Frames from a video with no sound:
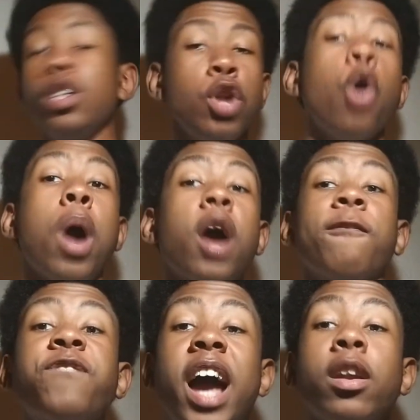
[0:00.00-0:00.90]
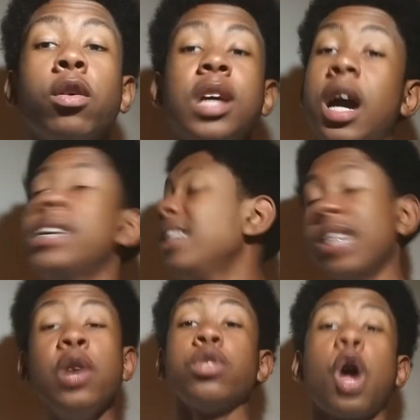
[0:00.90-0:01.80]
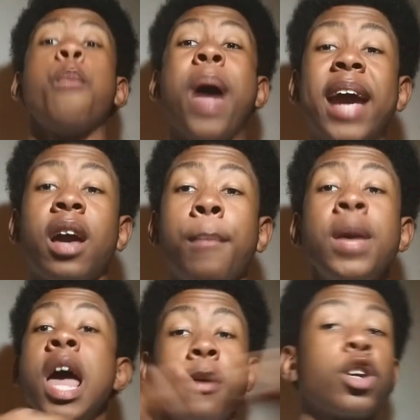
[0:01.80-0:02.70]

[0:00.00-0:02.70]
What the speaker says: he was our backup.